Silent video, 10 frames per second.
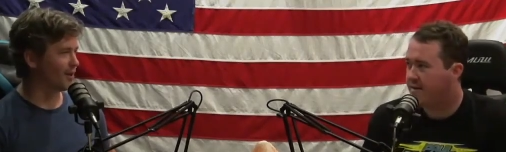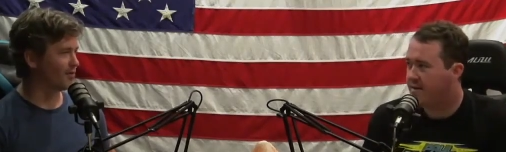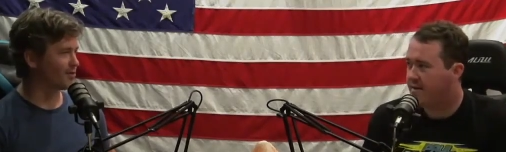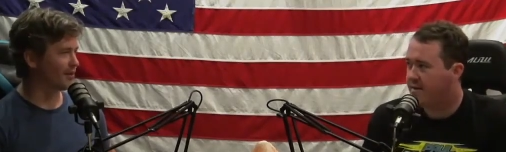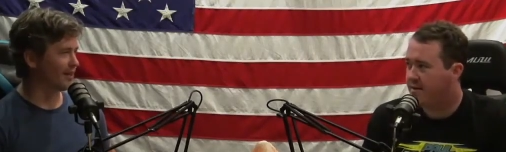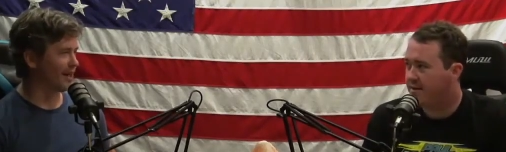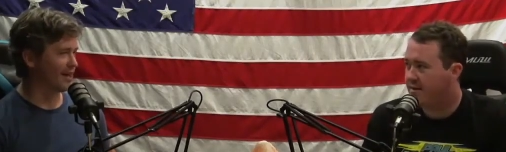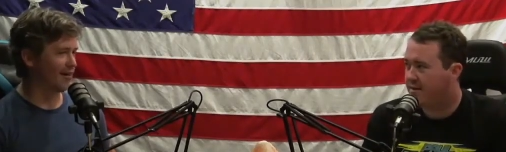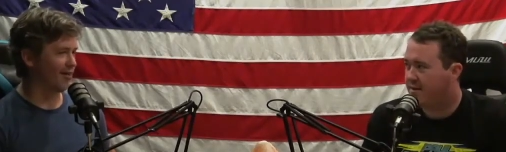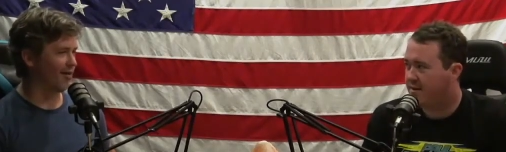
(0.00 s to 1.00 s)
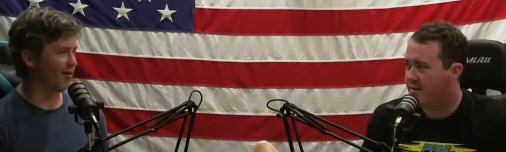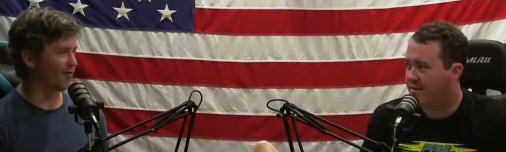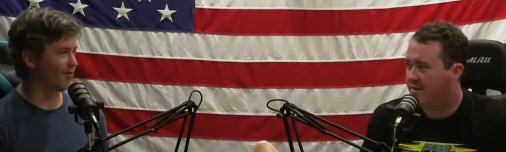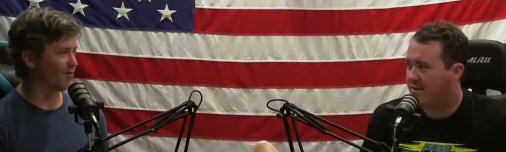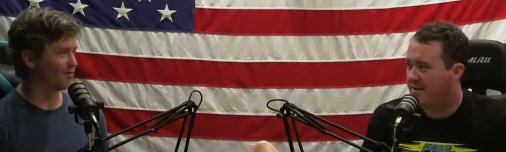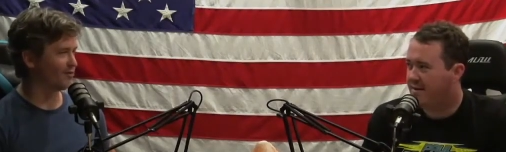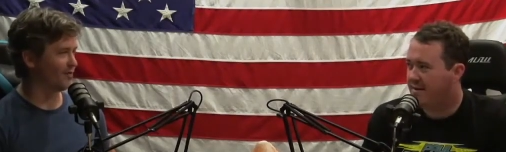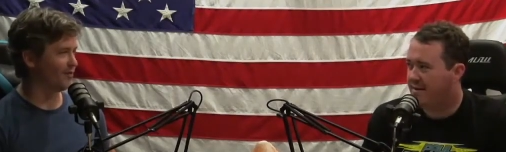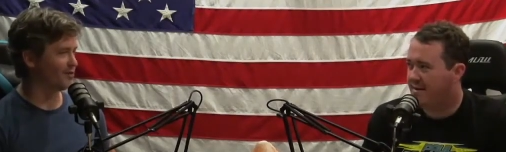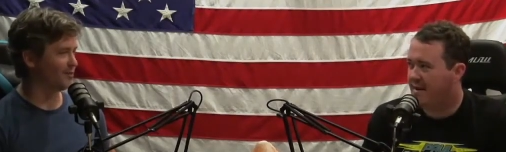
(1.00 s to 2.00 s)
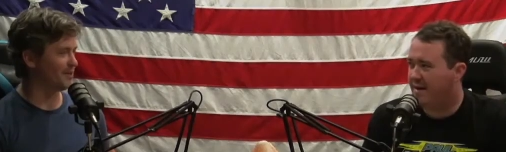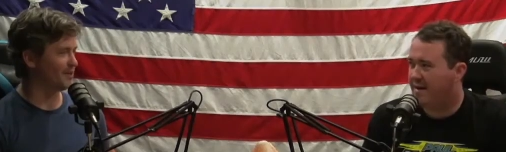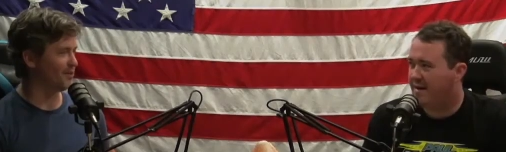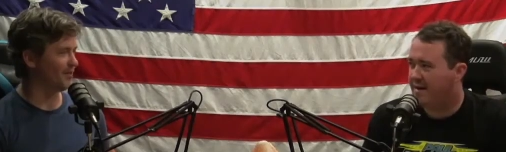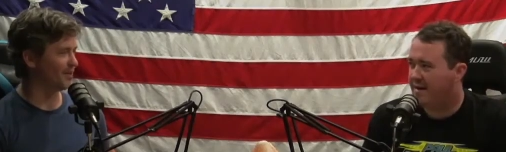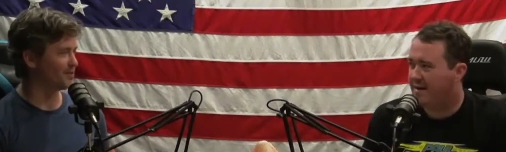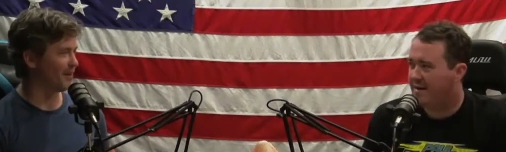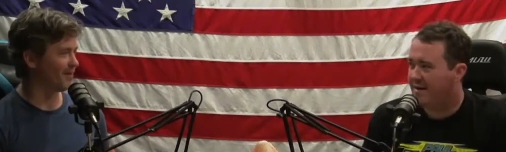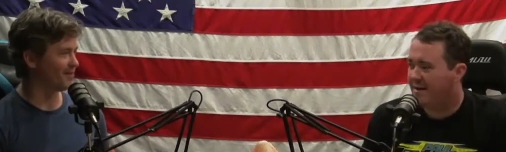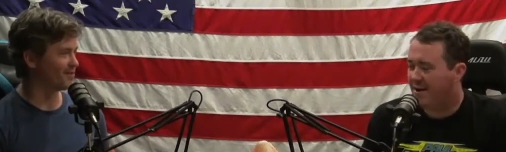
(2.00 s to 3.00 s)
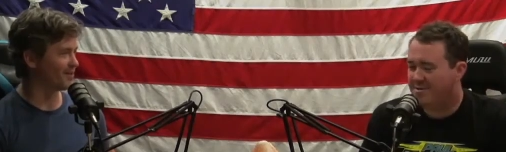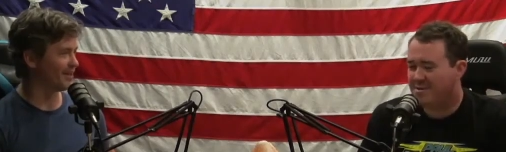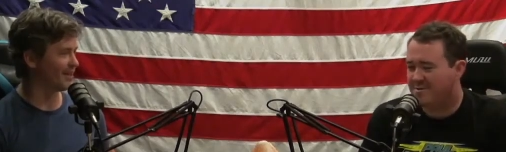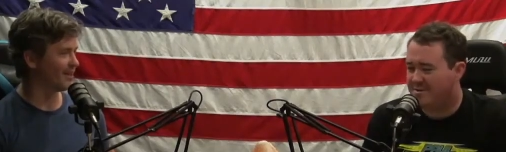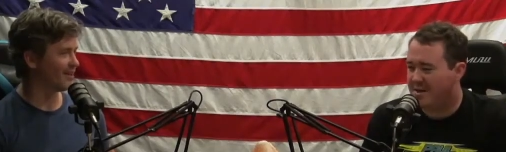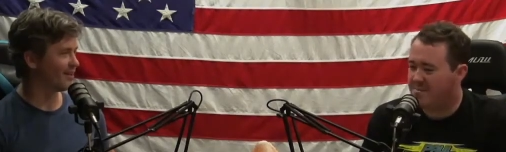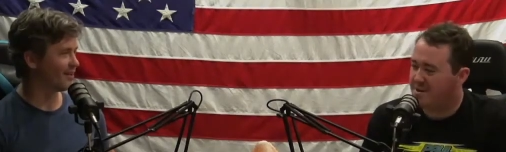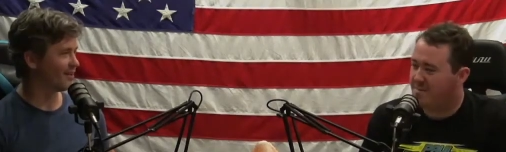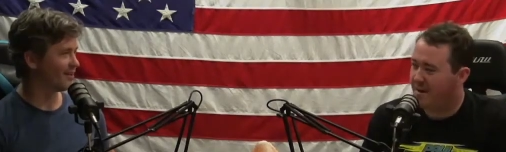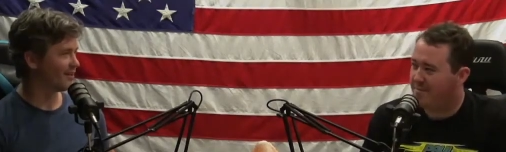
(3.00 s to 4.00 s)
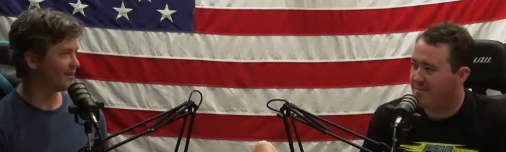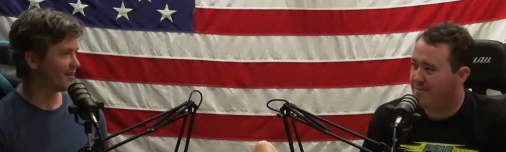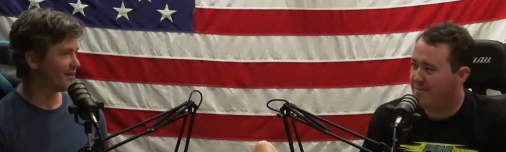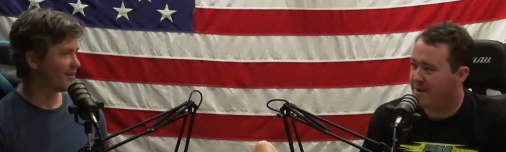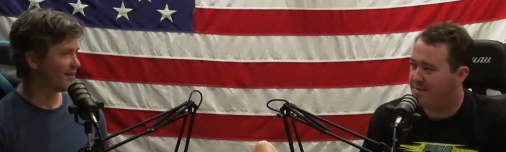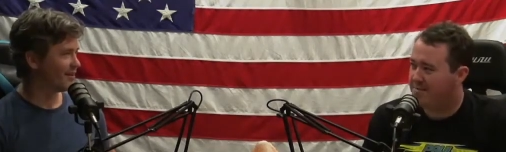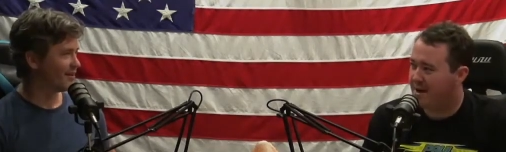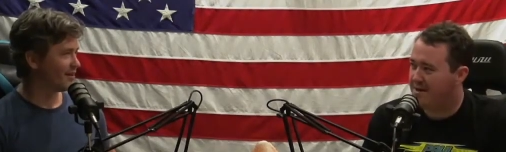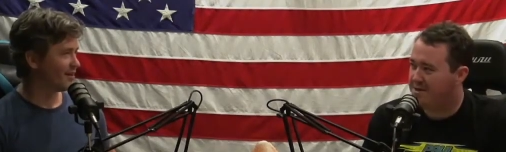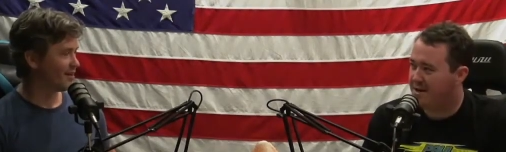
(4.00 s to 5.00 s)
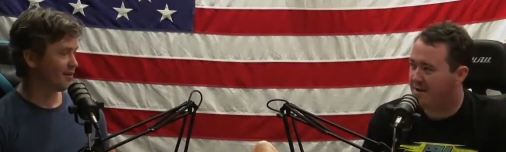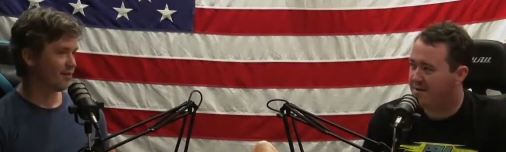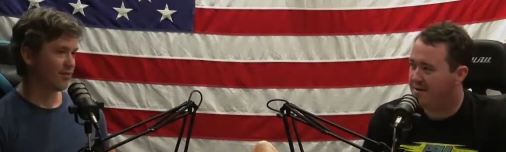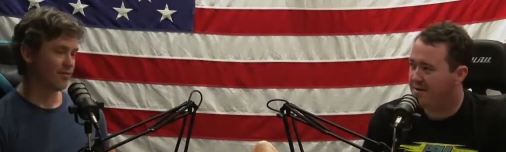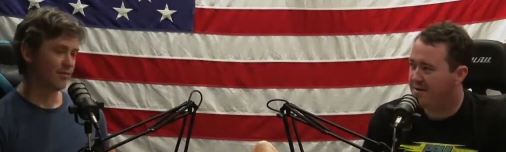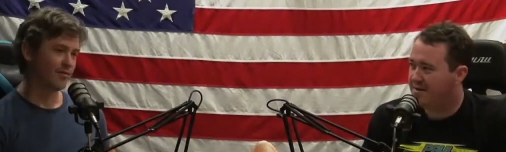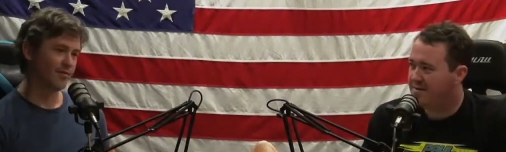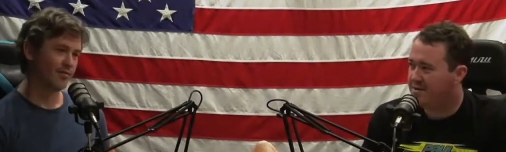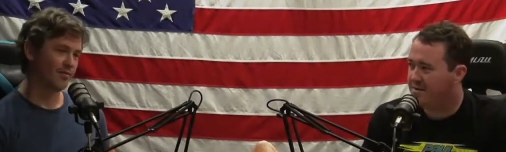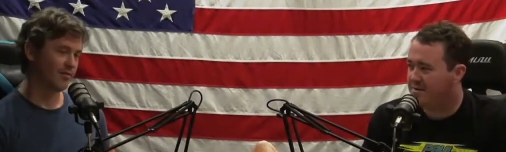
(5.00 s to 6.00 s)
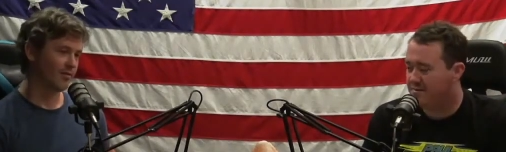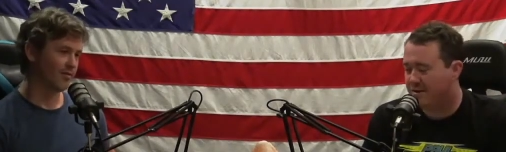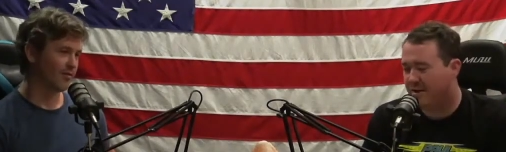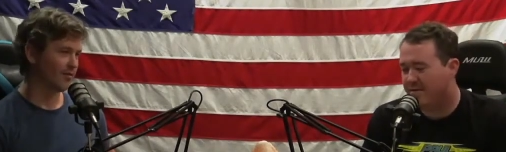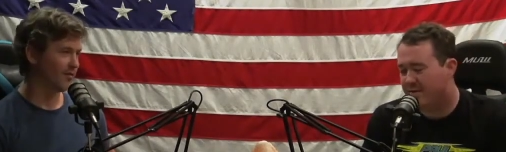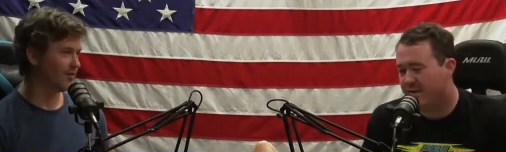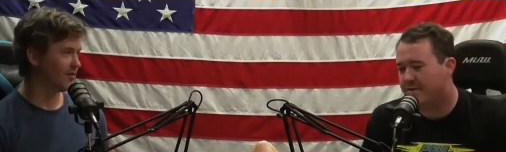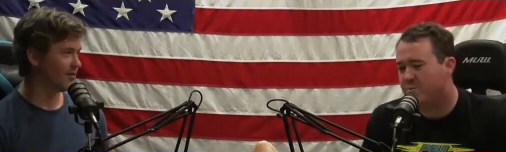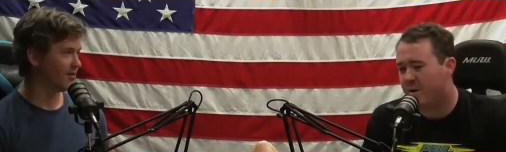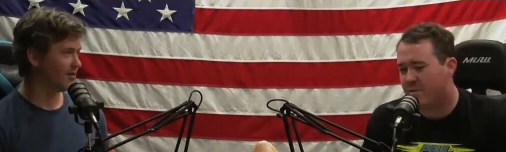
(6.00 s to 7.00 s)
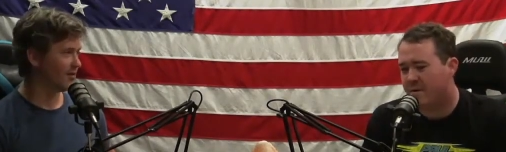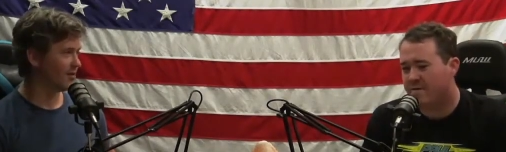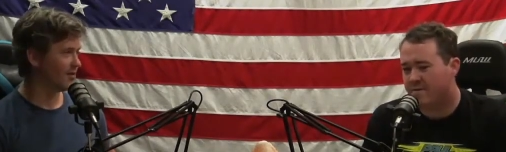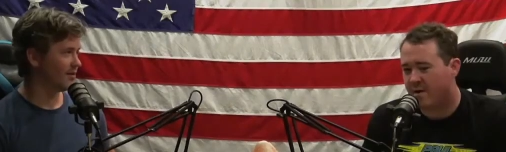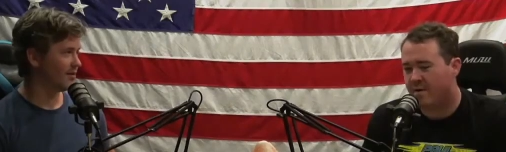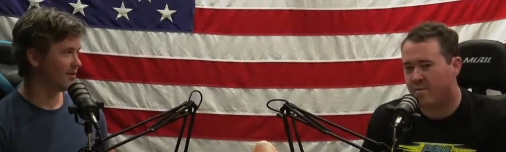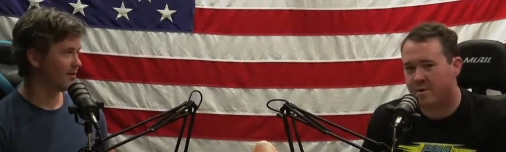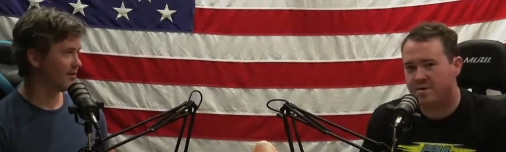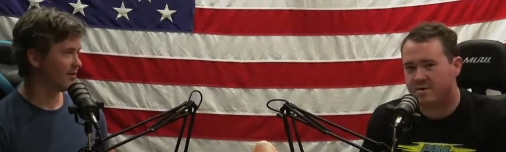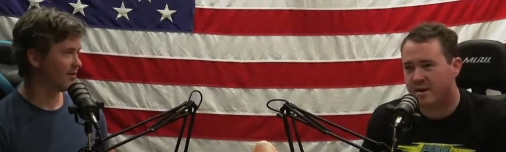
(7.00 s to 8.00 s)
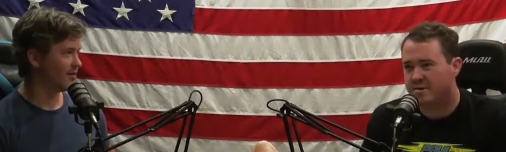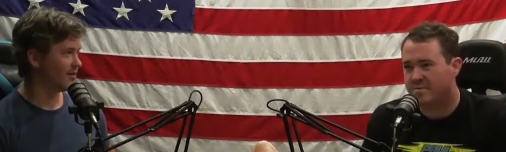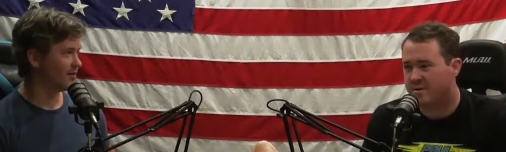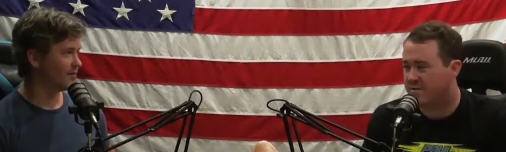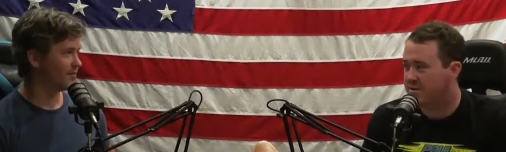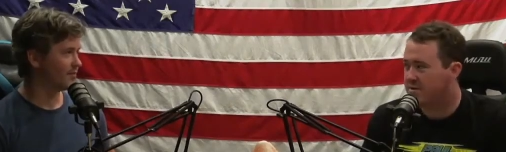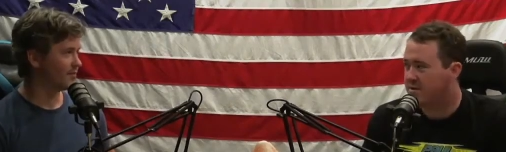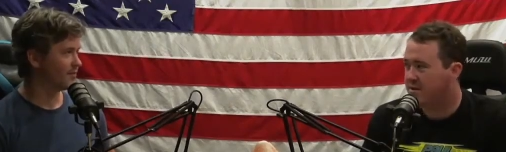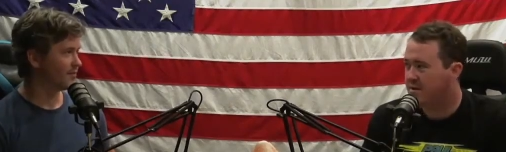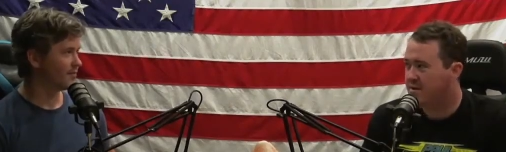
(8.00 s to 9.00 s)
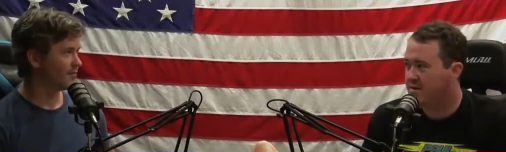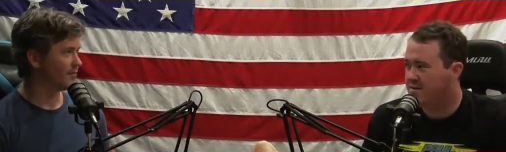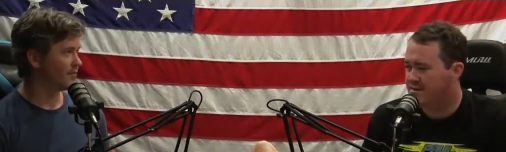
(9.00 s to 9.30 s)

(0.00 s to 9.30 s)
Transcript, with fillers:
Speaker 1: was like, I don't know if you if you should yeah. be doing this, man. This is also like...
Speaker 2: teaming them up, making them date each other. It's like, dude, give. That's why we have fucking weird sex perverts. Just